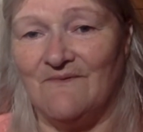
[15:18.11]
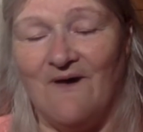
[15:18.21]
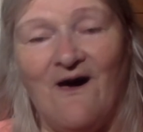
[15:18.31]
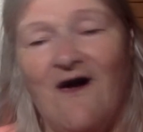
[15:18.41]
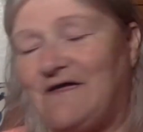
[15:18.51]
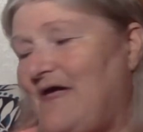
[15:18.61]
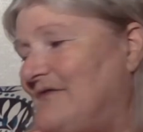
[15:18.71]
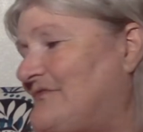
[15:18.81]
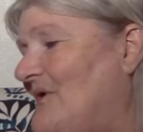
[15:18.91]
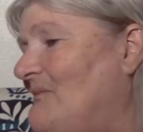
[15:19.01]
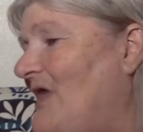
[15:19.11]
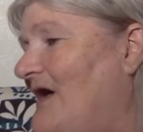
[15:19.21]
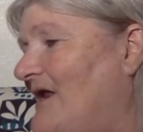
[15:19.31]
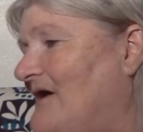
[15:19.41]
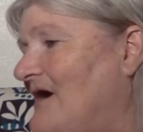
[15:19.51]
a case on
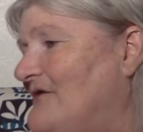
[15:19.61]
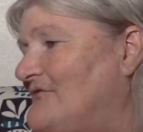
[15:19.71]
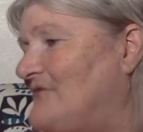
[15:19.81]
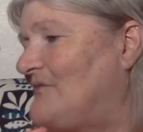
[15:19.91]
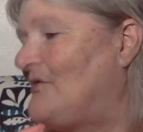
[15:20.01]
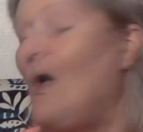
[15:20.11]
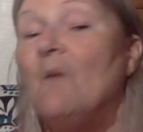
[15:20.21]
mine, I got in trouble.